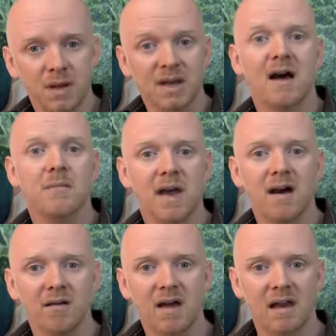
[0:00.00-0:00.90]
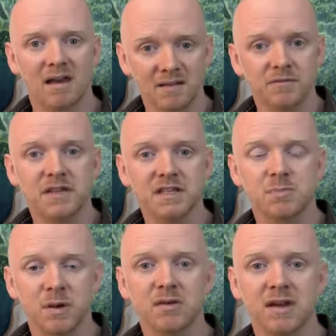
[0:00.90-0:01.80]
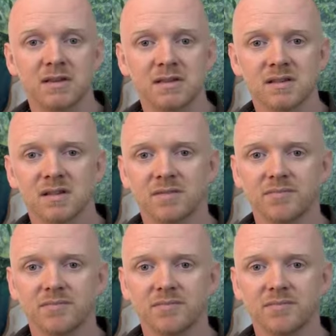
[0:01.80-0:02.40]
become our lived experience.